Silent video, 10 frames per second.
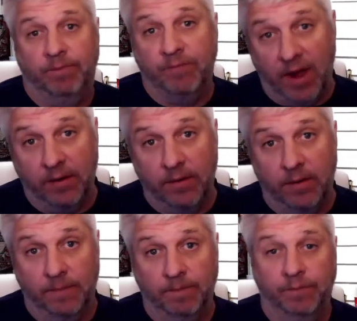
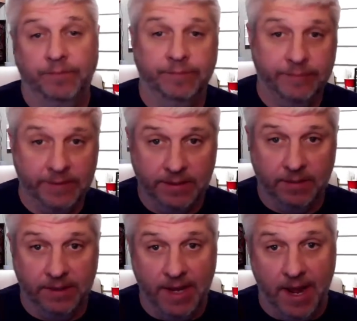firearm, the
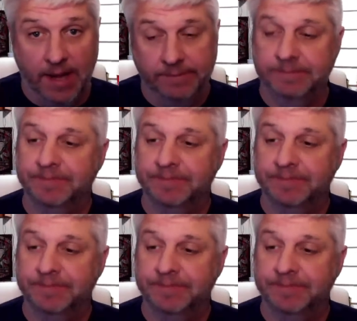DB9.